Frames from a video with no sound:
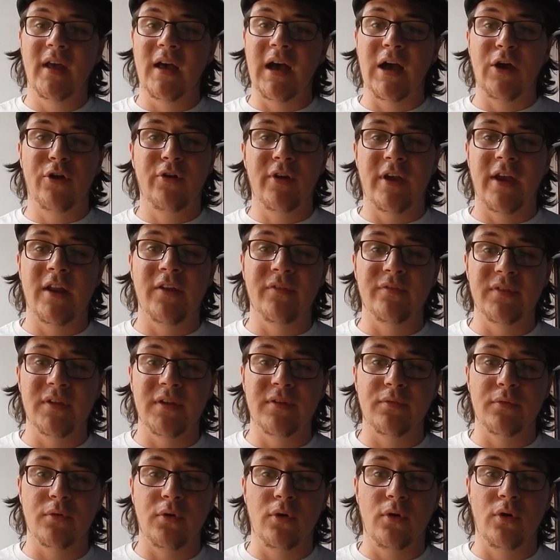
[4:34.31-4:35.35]
I couldn't get any
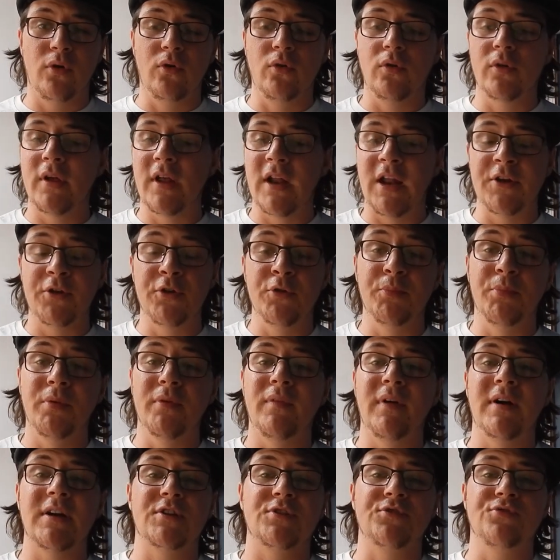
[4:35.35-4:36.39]
flavour at all, and I do put
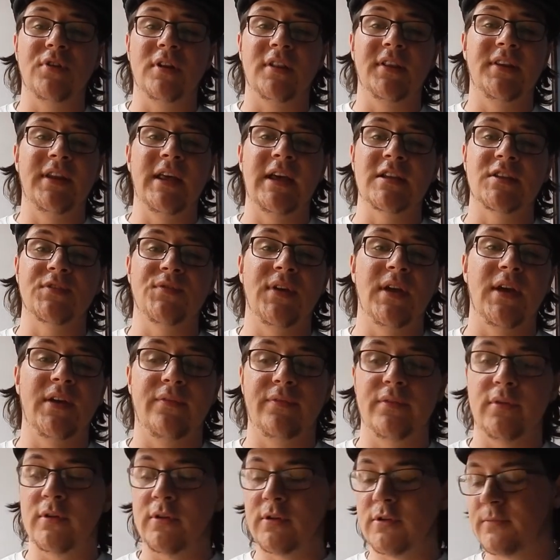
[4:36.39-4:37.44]
that strictly down to the
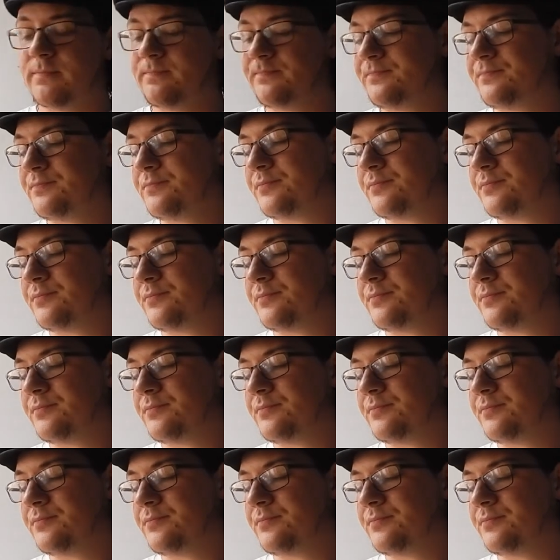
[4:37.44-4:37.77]
airflow.